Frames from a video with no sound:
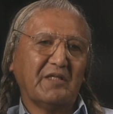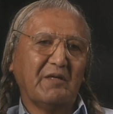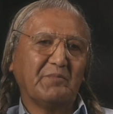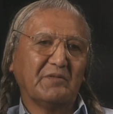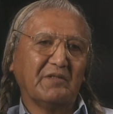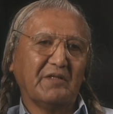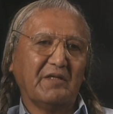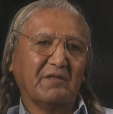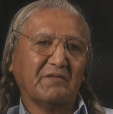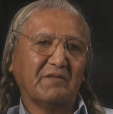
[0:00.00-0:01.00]
happened to the
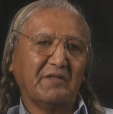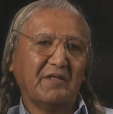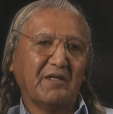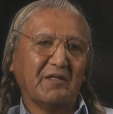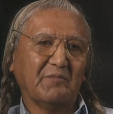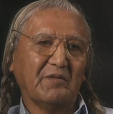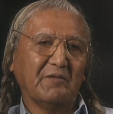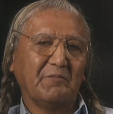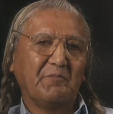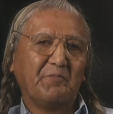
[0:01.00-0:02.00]
health of the Yakama,
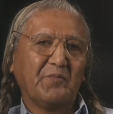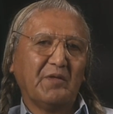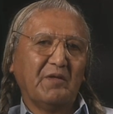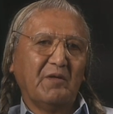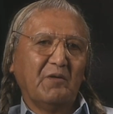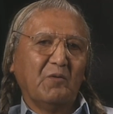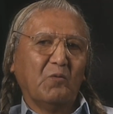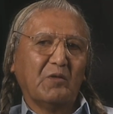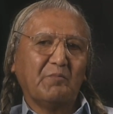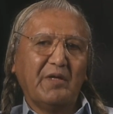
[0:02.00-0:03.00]

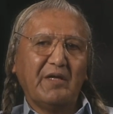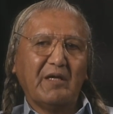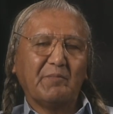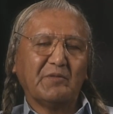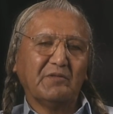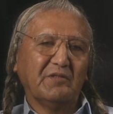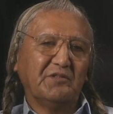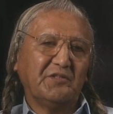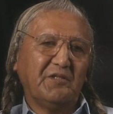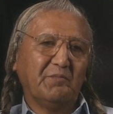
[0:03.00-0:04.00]
what may happen to the
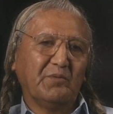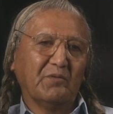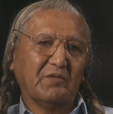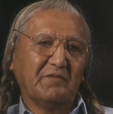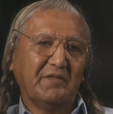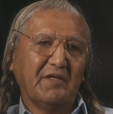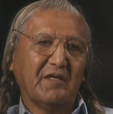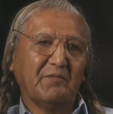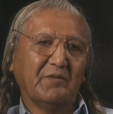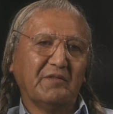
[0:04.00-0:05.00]
gene pool of the
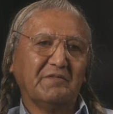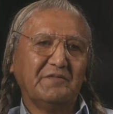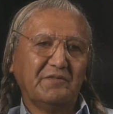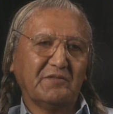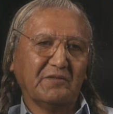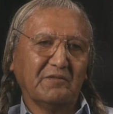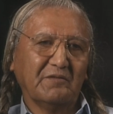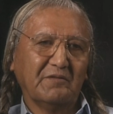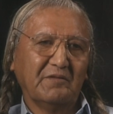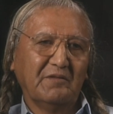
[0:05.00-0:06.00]
Yakama in the
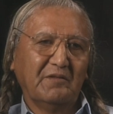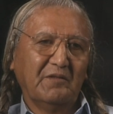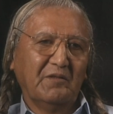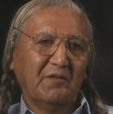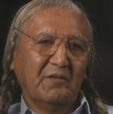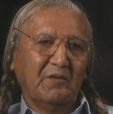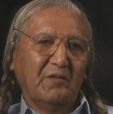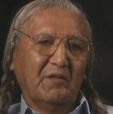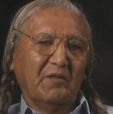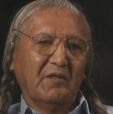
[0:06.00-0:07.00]
future.
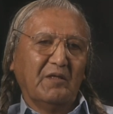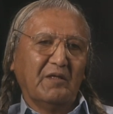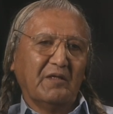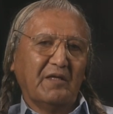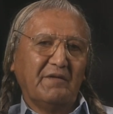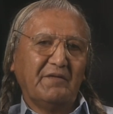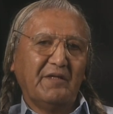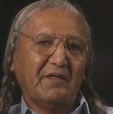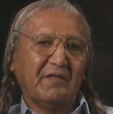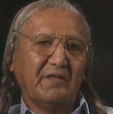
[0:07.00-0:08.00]
And I
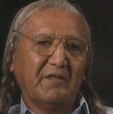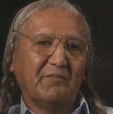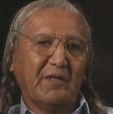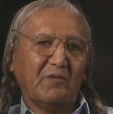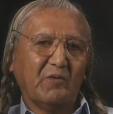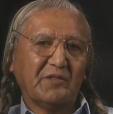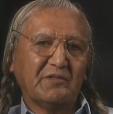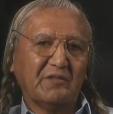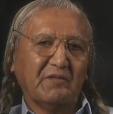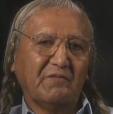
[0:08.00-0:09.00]
think uh, my
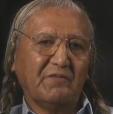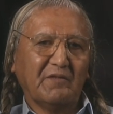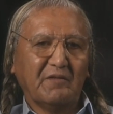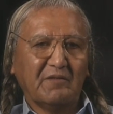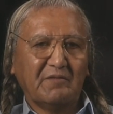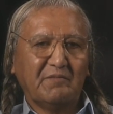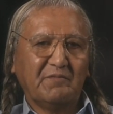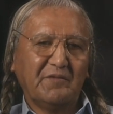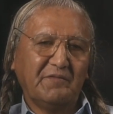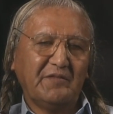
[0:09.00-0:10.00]
question of uh,
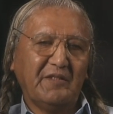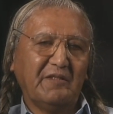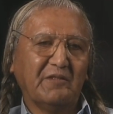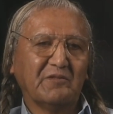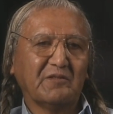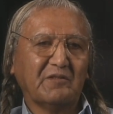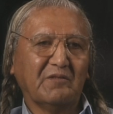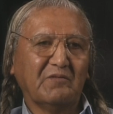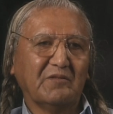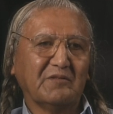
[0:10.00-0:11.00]
15 years
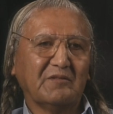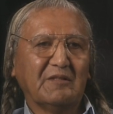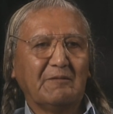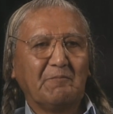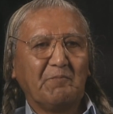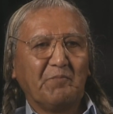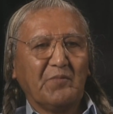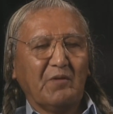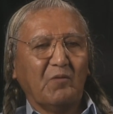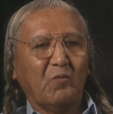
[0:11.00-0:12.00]
ago was,
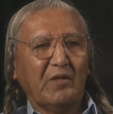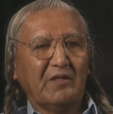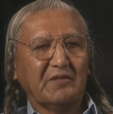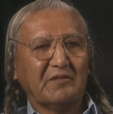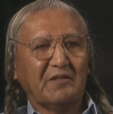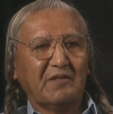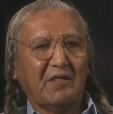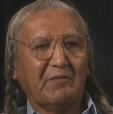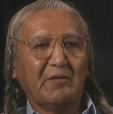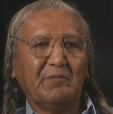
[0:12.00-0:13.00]
when is the
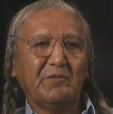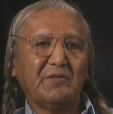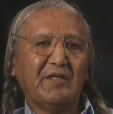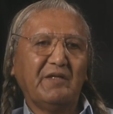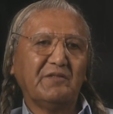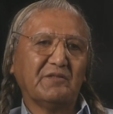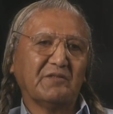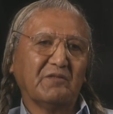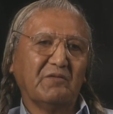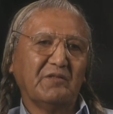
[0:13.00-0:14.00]
time the
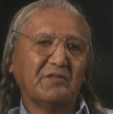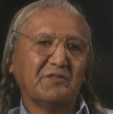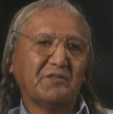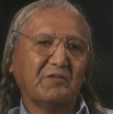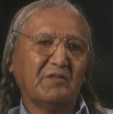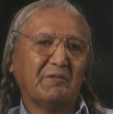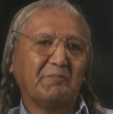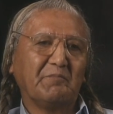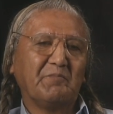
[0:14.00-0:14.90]
mutations are going to show up